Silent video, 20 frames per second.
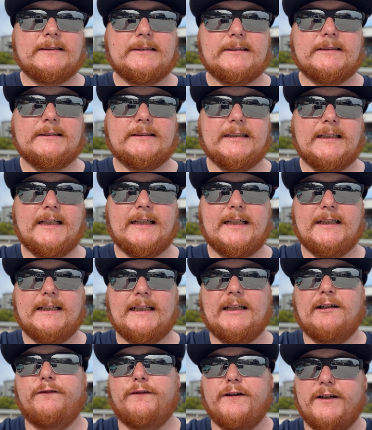And
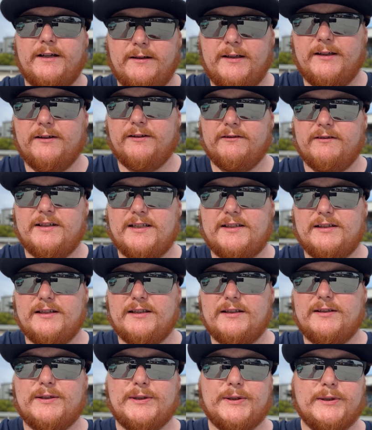then I'll fill you in on the rest of
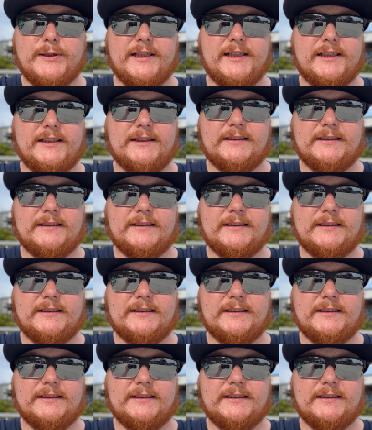the story.